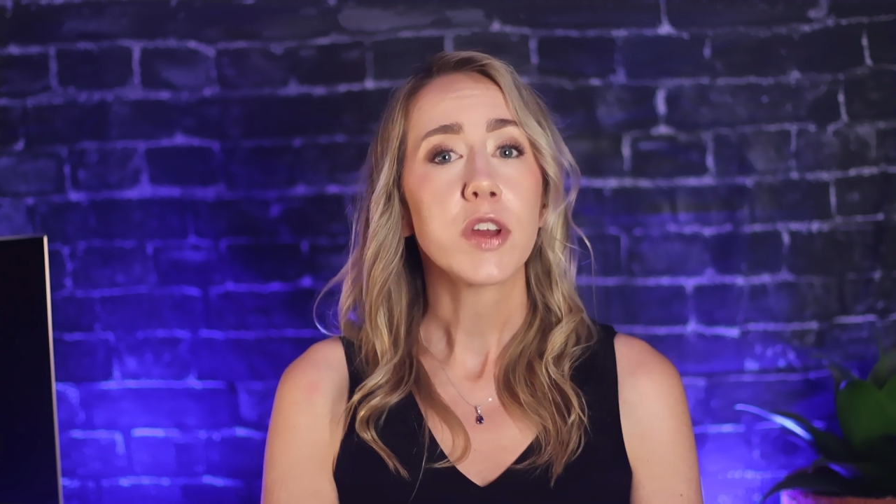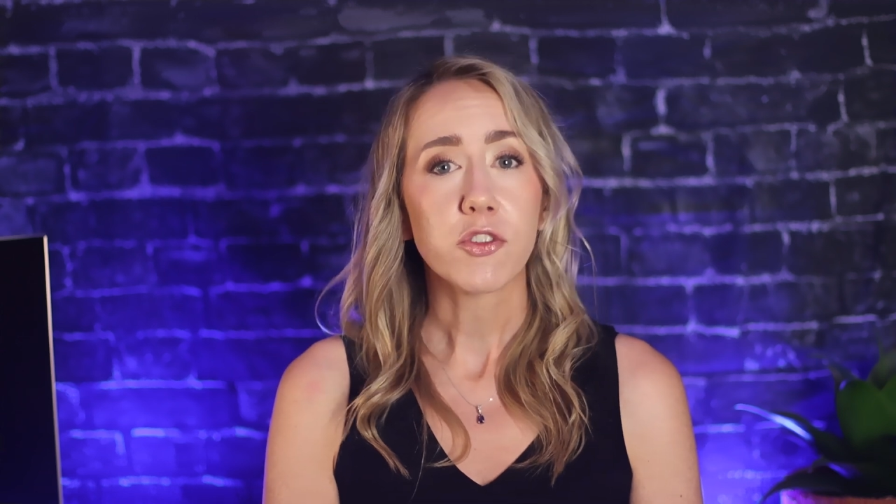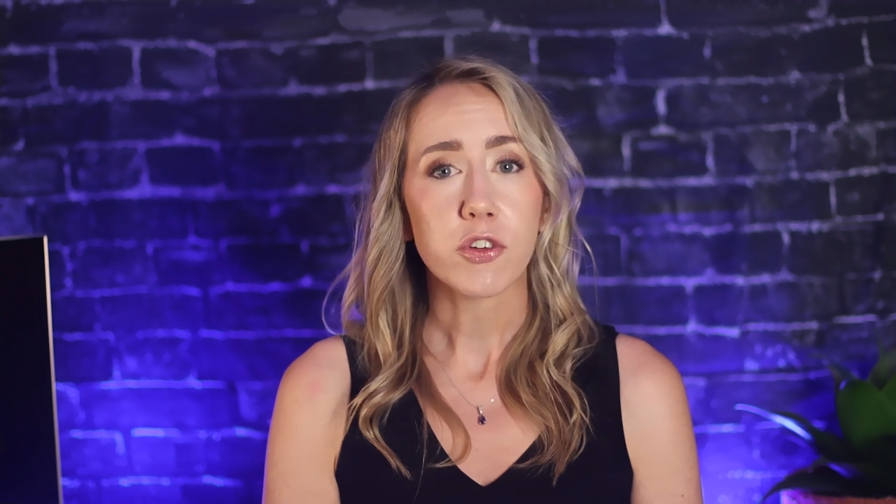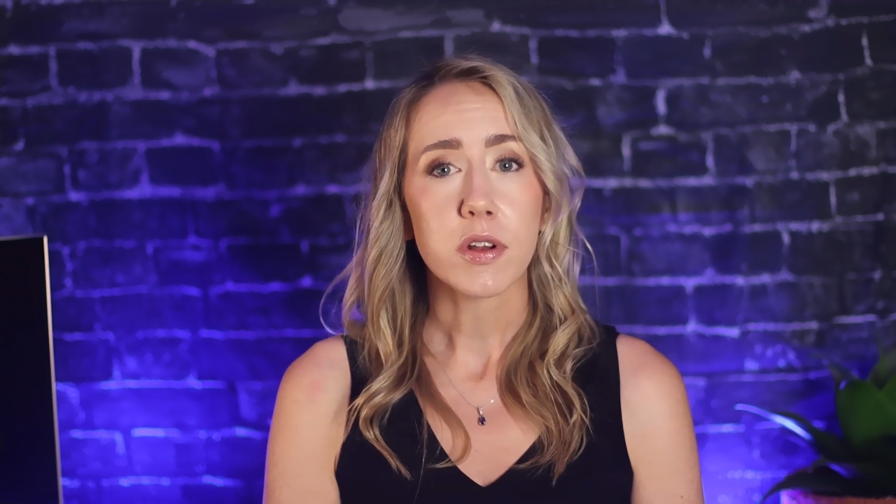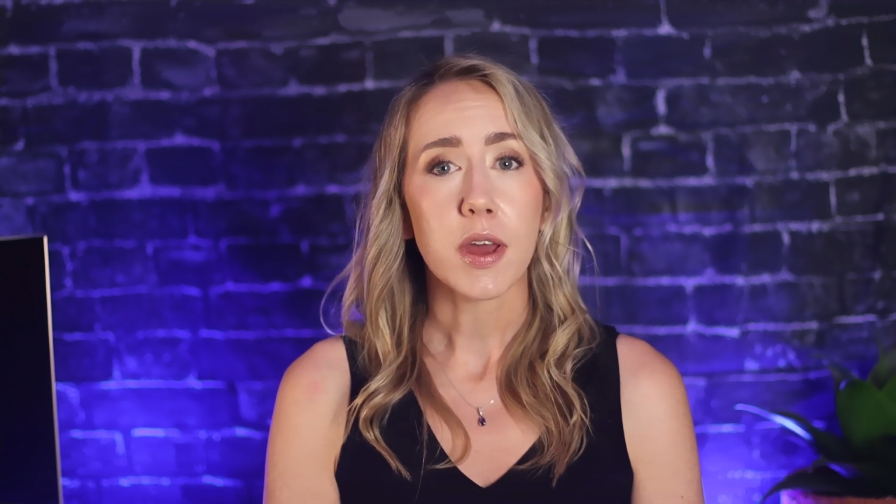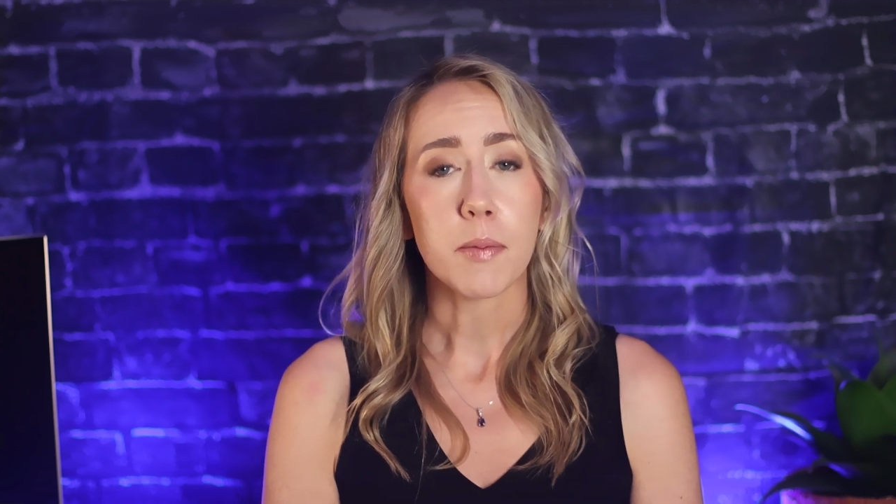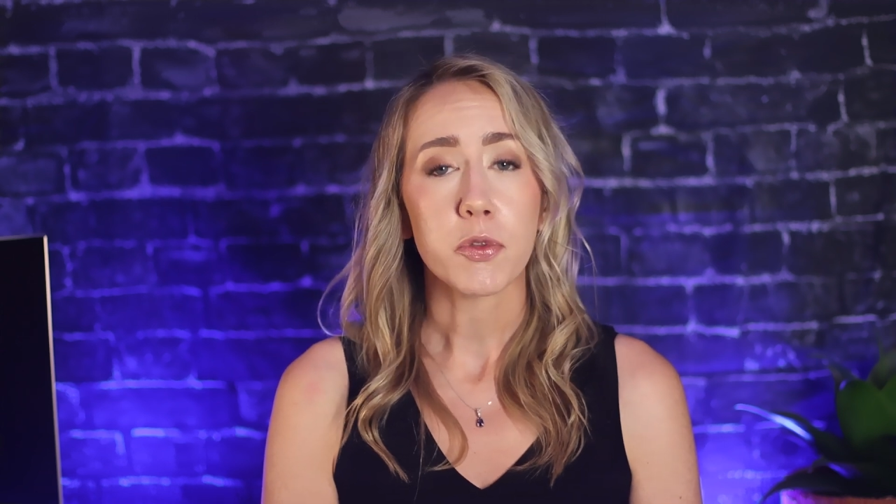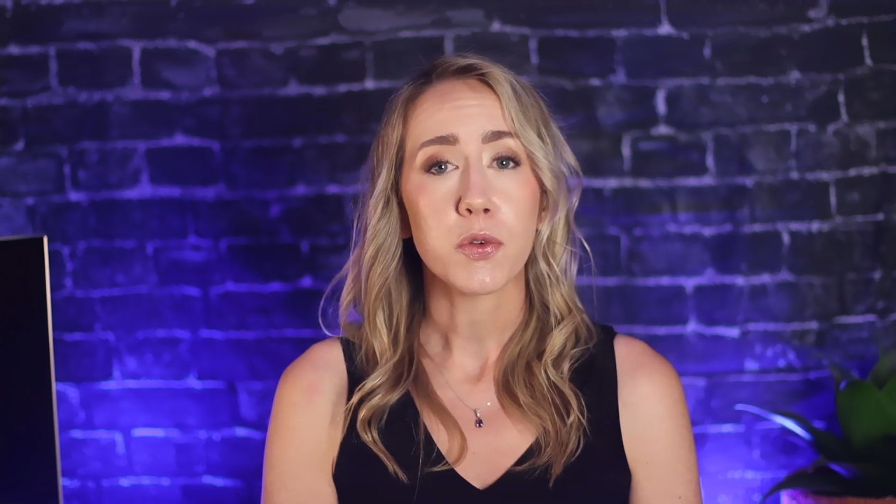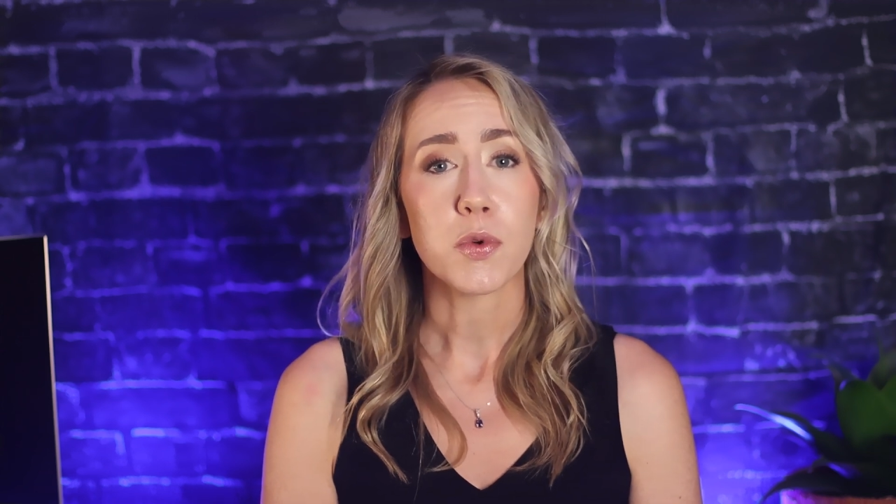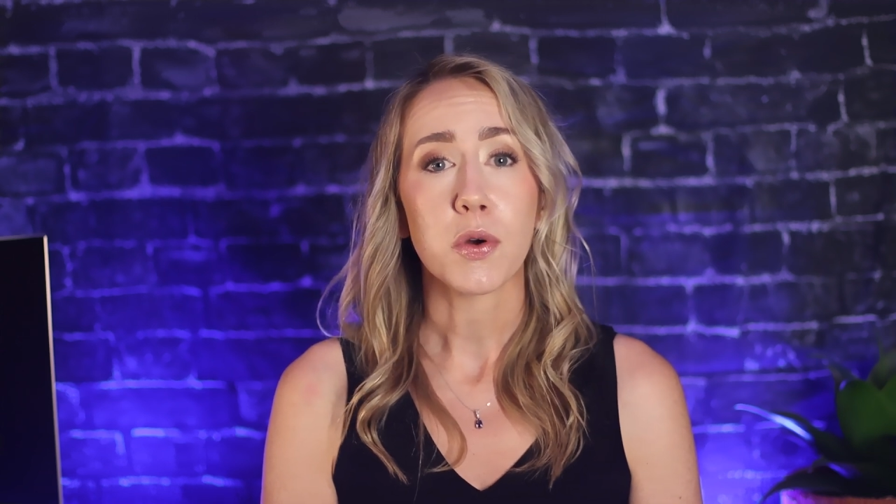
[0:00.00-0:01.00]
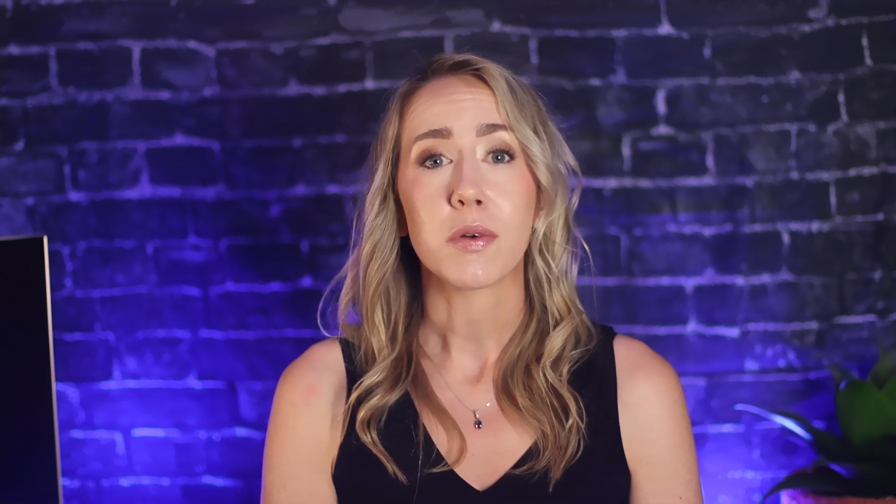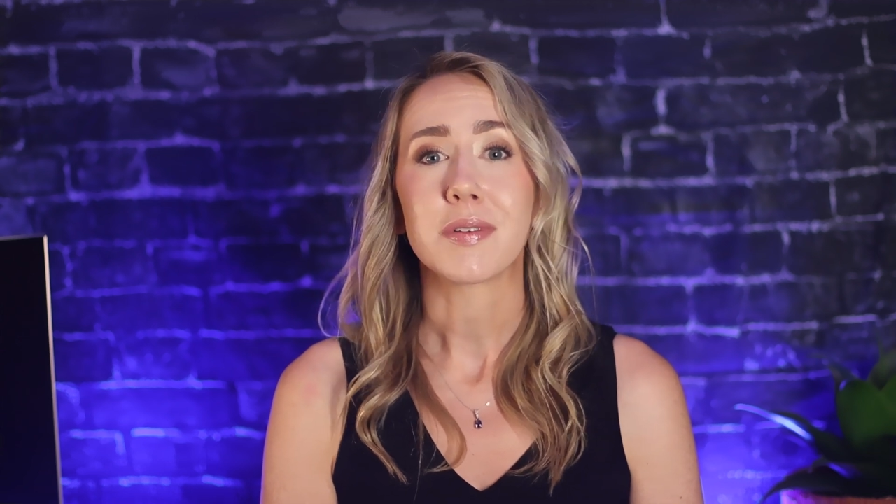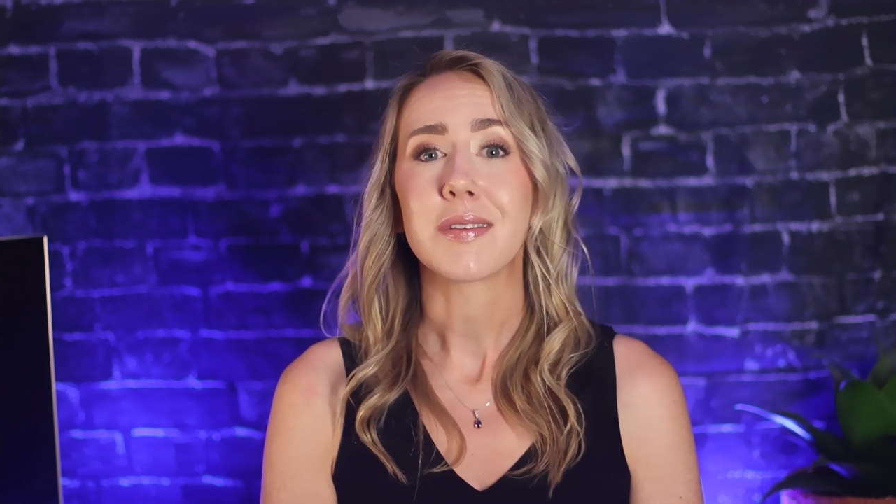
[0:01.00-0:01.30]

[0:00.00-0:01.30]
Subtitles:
featured on AppSumo